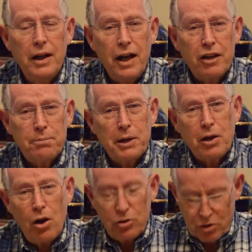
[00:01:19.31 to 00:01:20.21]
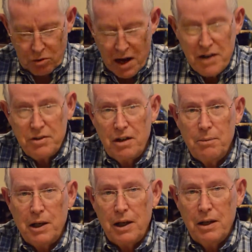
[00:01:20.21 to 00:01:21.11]
It's because Christ
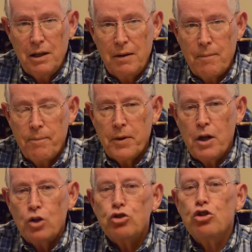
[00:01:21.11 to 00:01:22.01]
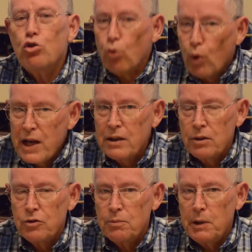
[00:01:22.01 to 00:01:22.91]
in me
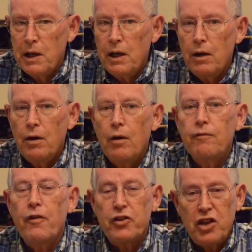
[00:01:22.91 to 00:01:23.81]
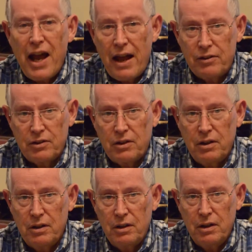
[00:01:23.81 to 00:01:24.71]
strengthens me for the task.
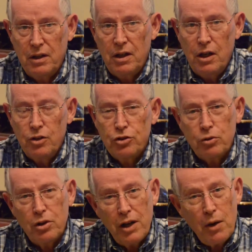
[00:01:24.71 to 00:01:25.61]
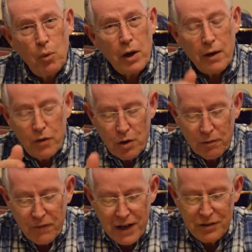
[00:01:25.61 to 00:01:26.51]
So today, whatever you're
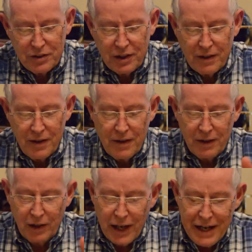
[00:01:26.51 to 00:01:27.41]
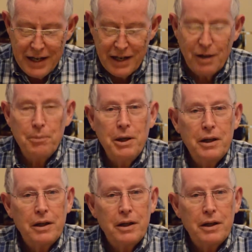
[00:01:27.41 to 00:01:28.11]
facing, let Him